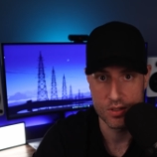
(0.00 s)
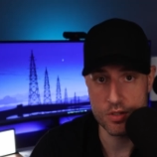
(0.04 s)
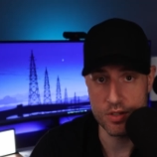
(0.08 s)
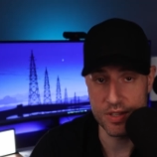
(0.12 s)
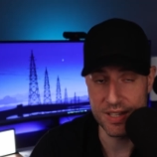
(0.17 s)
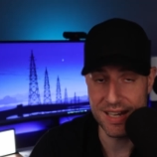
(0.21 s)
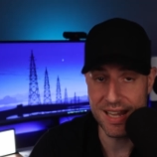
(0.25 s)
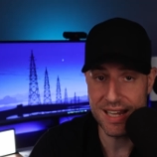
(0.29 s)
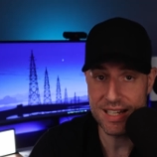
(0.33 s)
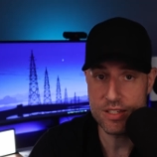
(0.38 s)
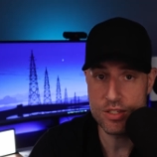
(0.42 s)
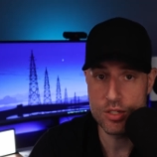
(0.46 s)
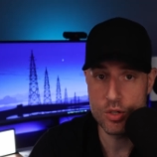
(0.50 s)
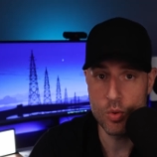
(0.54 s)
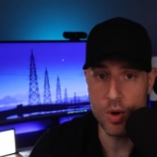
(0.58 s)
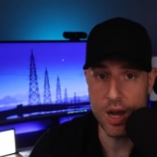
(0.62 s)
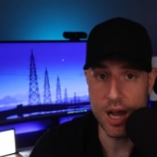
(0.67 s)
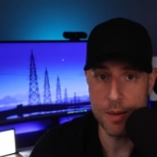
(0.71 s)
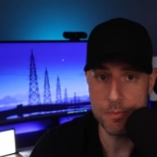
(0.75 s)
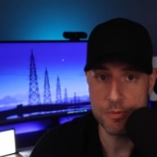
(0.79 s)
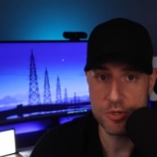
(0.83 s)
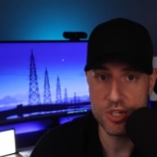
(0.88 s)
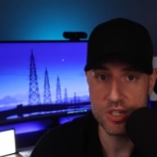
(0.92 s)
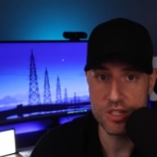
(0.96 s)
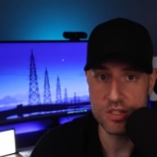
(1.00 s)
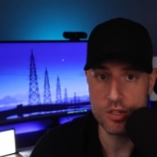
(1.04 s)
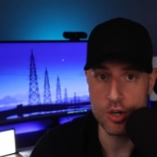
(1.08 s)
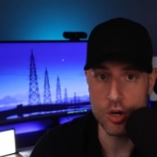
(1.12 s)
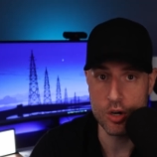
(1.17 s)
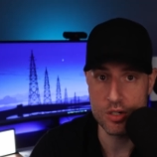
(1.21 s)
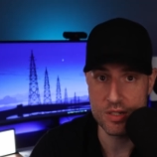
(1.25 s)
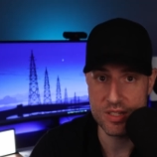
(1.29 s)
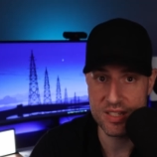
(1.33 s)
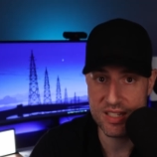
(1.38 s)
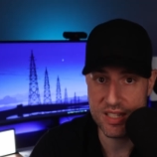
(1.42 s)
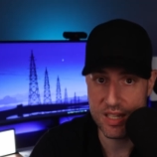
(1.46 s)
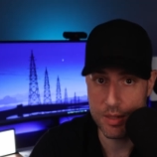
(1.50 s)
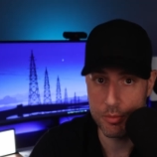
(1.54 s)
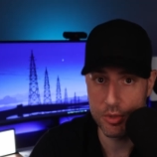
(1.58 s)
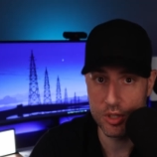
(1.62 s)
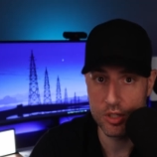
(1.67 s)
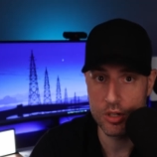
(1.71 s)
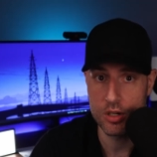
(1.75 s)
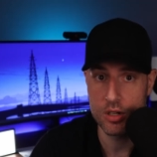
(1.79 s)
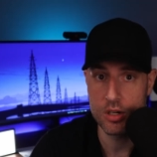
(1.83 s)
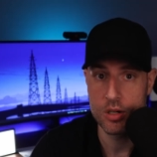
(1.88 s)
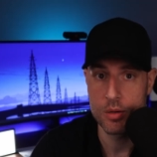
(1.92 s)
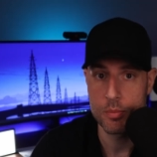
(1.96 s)
So the next two options are
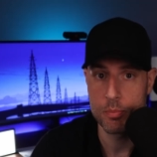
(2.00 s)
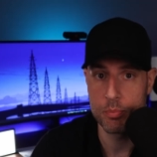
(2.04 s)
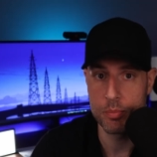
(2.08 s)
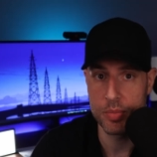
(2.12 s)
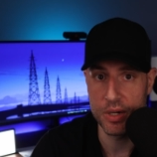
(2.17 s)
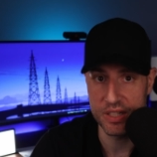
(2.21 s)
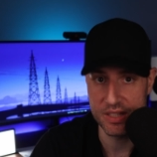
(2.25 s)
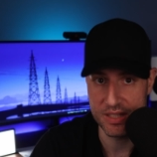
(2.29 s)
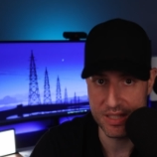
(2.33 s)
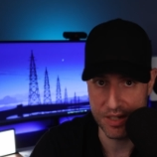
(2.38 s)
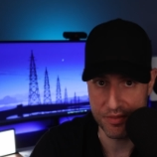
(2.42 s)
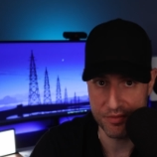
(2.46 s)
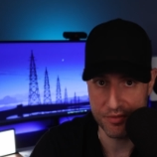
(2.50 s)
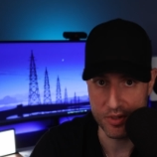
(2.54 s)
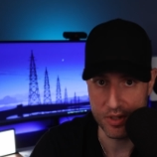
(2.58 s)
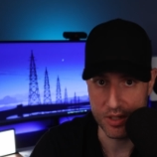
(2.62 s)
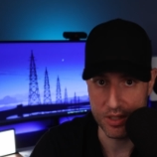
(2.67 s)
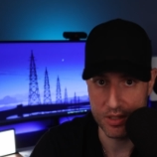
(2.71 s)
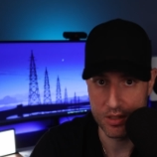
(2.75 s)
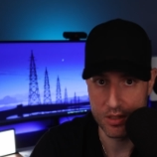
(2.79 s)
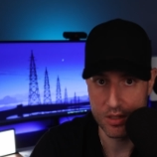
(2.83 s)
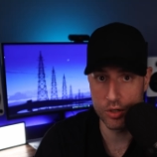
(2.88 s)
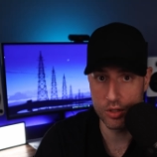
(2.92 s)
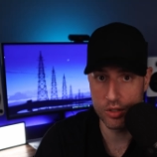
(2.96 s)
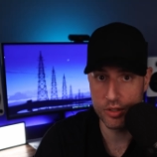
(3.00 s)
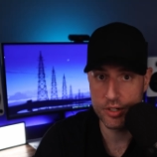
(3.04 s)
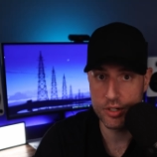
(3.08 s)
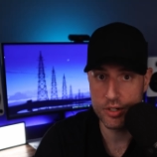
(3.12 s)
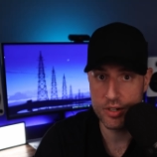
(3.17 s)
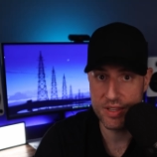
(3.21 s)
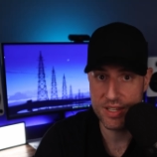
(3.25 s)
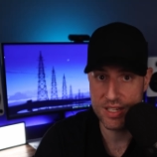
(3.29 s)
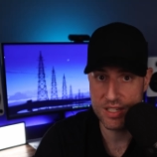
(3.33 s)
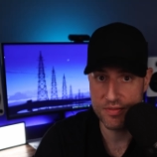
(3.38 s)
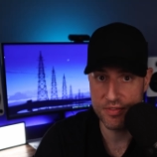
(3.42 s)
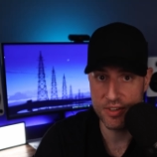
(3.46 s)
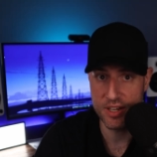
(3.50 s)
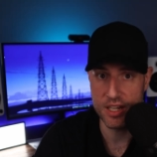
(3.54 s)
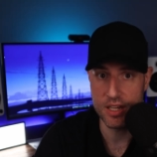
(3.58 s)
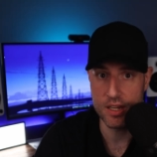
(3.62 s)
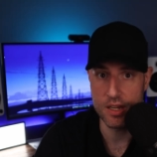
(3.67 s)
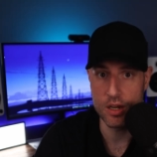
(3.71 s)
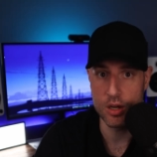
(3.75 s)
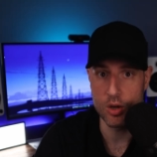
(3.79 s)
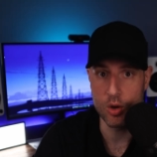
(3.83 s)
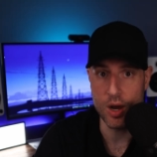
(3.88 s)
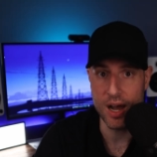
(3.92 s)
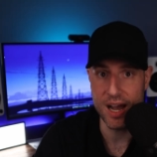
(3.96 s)
similar but different. Earlier in this
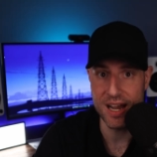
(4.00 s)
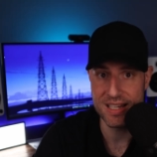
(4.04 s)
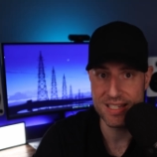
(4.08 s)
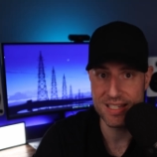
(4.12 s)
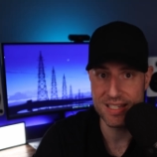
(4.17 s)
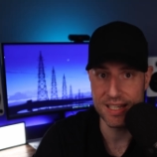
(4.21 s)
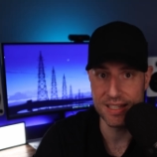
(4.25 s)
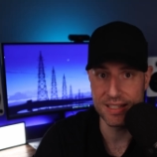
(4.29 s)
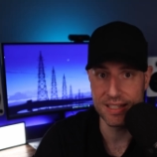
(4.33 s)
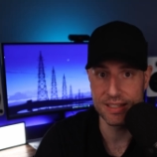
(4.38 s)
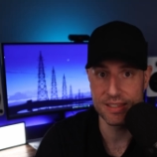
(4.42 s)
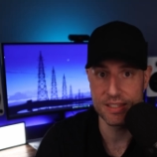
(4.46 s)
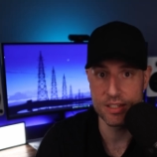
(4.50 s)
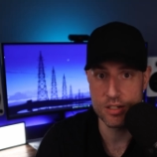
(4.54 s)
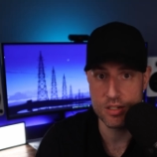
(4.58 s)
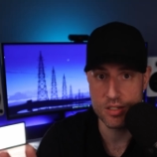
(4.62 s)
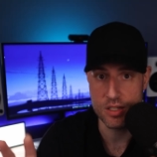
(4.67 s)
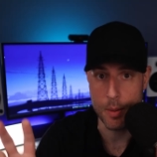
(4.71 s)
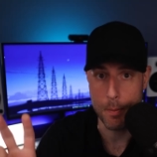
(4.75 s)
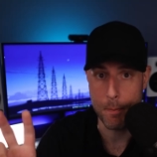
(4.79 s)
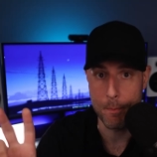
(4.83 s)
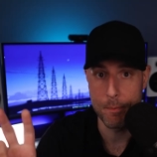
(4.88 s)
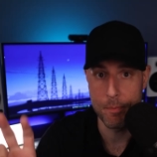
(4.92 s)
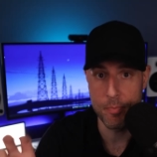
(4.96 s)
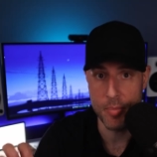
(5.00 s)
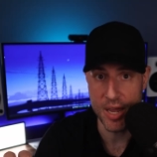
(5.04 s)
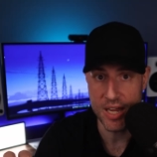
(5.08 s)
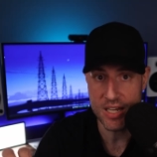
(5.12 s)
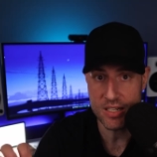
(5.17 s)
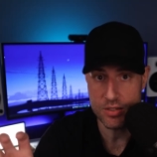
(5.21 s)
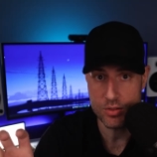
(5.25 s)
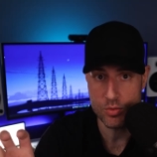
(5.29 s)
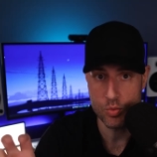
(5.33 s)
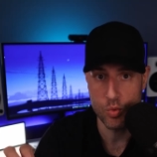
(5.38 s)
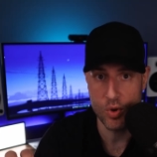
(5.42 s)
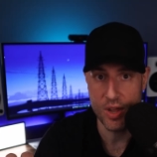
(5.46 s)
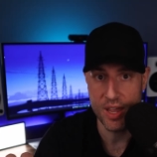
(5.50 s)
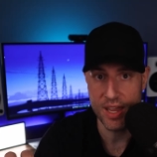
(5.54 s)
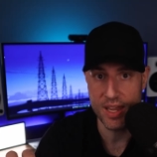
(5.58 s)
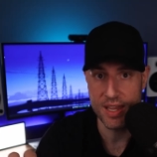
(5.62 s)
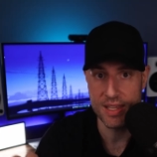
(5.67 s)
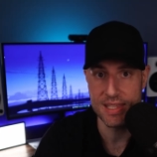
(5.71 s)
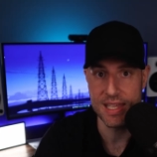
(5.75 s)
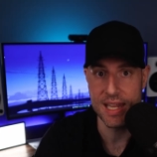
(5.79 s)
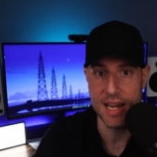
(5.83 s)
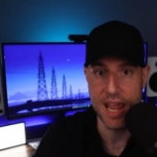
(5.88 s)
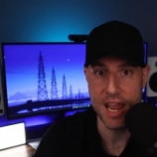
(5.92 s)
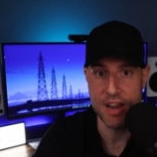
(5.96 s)
video, I said that there's a best
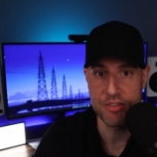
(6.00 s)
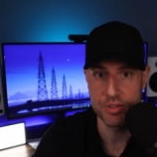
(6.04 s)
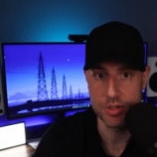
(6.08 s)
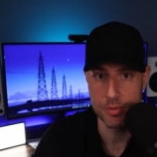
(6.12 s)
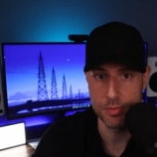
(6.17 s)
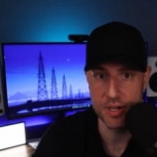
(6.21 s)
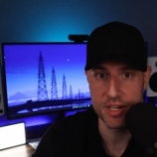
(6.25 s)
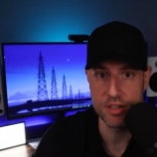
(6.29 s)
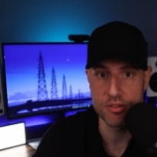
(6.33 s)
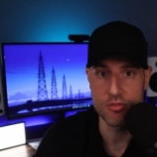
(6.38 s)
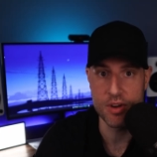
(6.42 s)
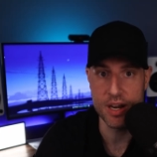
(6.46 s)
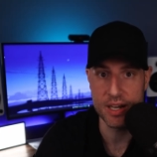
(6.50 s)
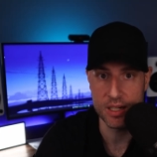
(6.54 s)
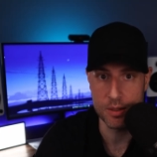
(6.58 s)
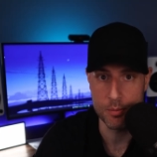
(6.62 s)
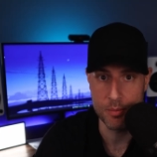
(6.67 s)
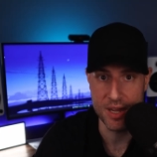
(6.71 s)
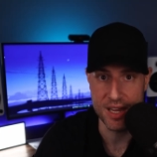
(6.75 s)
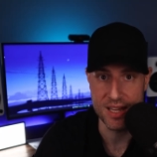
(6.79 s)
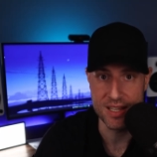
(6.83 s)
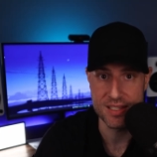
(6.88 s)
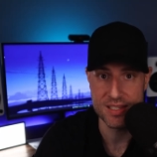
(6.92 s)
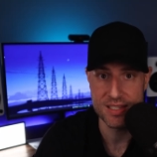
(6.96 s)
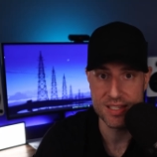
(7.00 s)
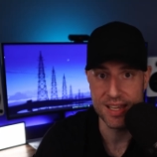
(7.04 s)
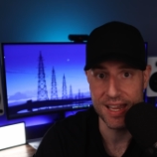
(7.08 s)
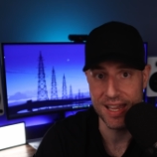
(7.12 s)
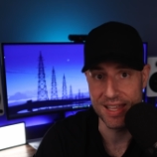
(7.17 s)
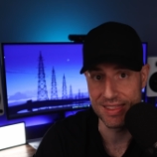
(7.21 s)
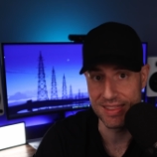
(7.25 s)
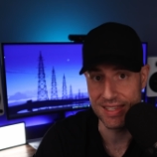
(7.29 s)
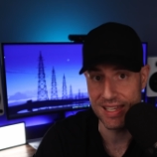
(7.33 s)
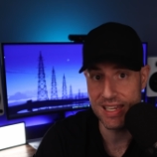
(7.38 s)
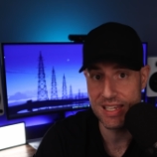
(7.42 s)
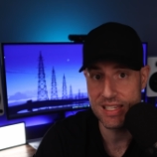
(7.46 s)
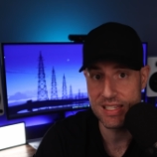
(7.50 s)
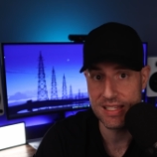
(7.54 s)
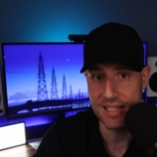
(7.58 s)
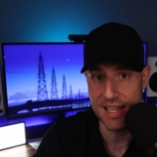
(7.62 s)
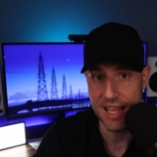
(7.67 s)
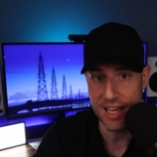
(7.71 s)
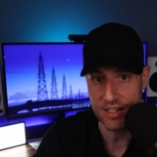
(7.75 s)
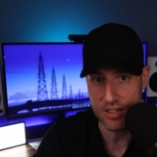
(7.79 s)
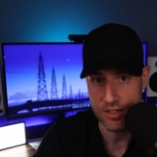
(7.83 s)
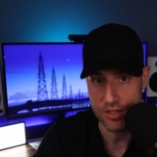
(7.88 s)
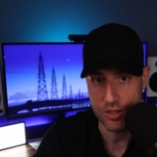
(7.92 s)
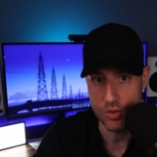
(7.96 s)
way that everybody recommends, and these
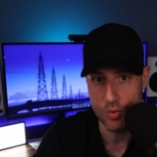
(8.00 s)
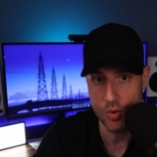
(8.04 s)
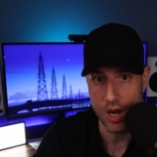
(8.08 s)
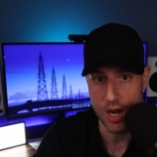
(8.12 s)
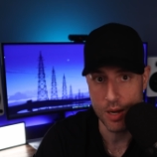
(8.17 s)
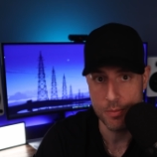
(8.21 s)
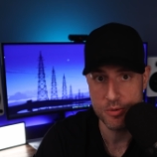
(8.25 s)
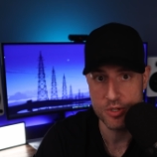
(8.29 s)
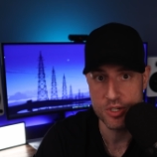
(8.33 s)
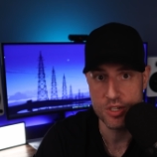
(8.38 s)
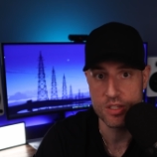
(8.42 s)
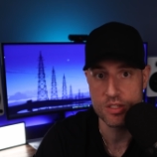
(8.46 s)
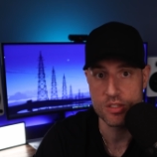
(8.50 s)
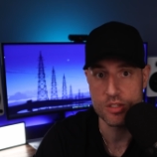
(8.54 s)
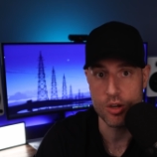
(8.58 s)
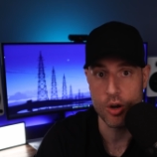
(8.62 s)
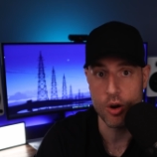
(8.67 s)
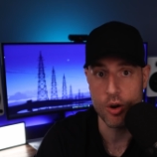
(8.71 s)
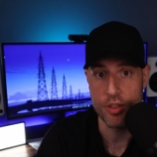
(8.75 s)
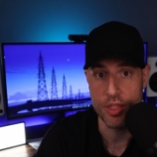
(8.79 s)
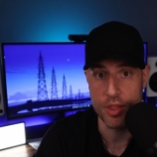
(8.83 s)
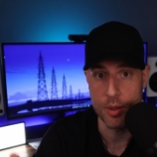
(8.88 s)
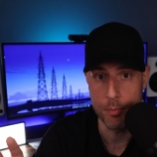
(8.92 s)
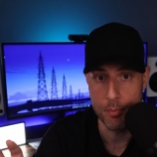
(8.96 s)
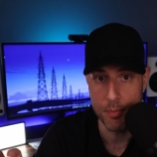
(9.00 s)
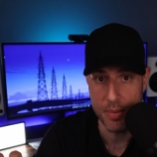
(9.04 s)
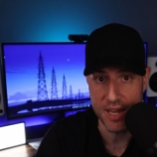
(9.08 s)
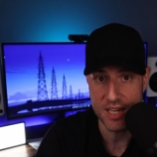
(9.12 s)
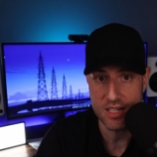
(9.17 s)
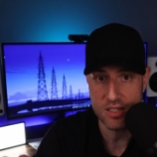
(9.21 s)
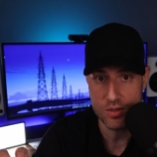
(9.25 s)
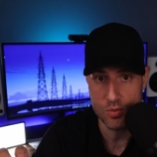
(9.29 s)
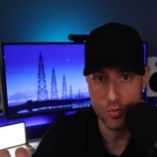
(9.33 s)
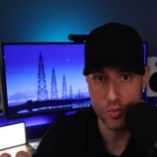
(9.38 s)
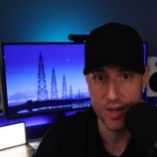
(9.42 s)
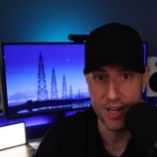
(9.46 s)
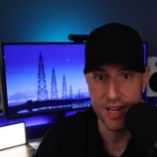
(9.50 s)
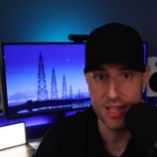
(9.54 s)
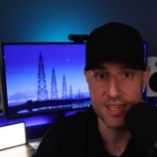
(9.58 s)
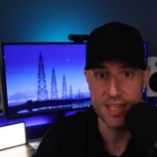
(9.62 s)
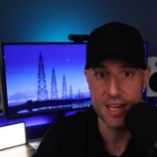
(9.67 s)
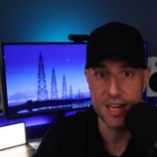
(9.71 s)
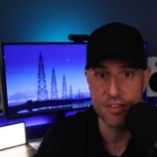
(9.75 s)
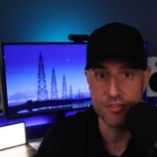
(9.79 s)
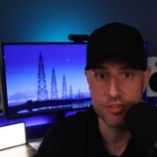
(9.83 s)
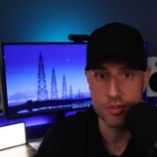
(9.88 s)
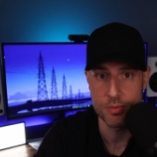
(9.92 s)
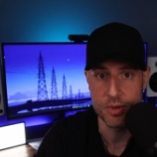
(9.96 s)
next two options are the best way
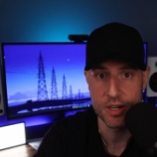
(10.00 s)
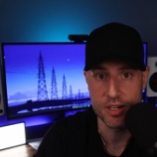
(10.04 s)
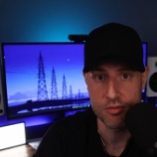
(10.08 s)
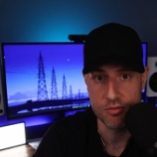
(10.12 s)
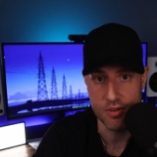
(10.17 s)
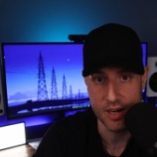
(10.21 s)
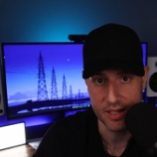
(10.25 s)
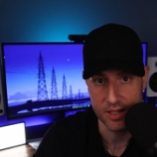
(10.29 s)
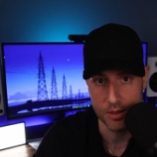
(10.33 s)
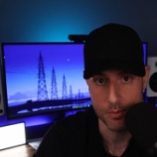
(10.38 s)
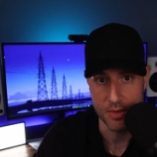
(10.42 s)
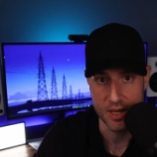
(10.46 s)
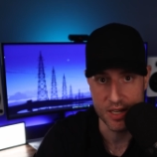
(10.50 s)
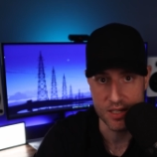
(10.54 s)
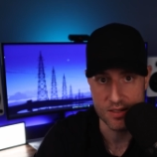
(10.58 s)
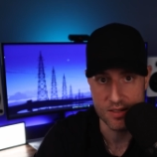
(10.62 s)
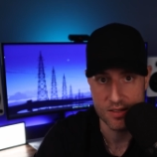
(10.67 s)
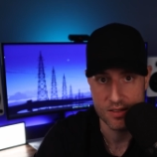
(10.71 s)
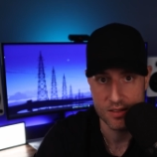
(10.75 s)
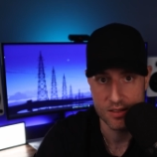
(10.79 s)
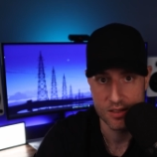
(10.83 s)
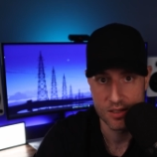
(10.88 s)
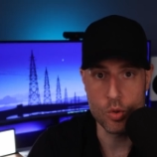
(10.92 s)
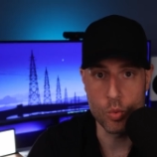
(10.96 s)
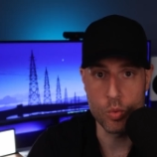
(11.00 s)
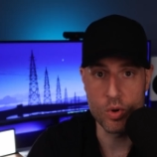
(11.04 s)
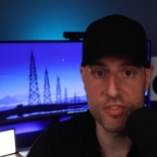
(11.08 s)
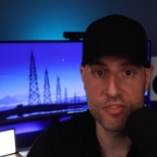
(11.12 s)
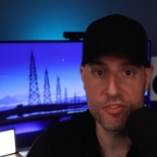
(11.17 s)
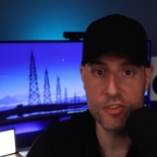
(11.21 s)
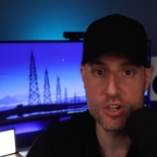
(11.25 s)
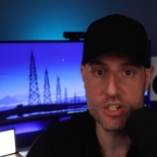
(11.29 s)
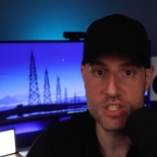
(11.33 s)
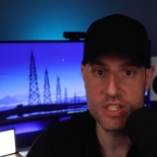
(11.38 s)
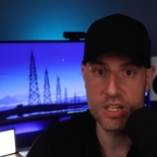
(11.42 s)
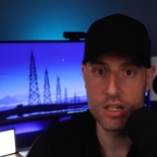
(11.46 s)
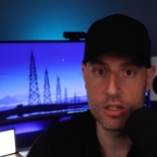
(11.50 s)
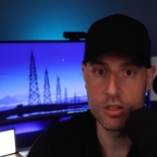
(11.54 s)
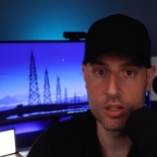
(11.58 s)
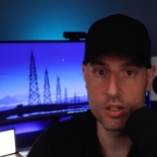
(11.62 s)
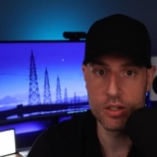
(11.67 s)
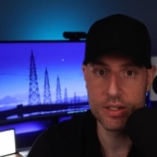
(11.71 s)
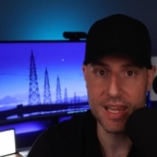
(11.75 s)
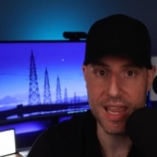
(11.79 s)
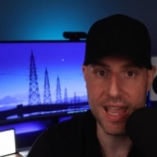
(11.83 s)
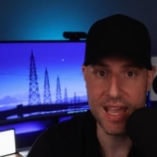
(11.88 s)
that everybody recommends. So we're first going to look